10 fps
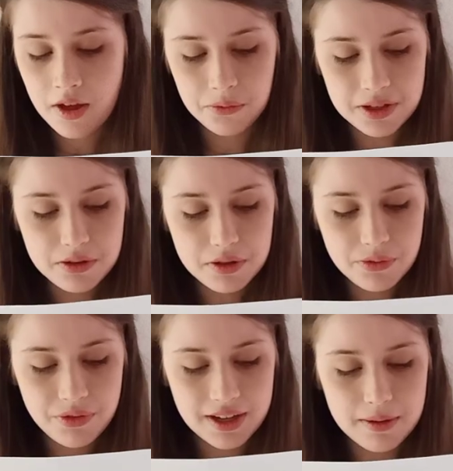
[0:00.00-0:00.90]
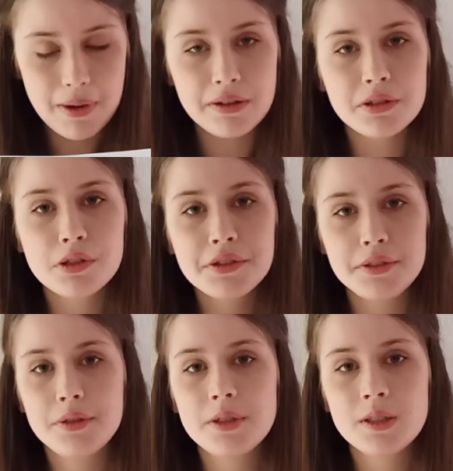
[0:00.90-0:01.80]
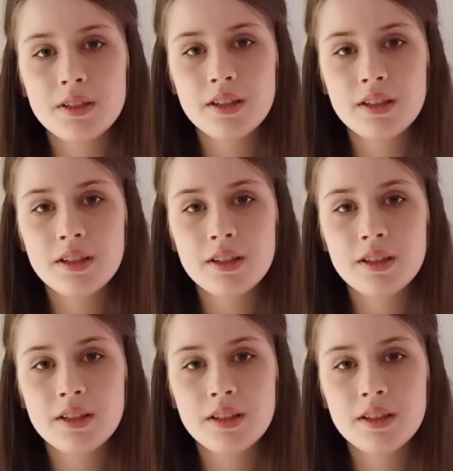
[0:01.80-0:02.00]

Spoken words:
What do you think about the truce?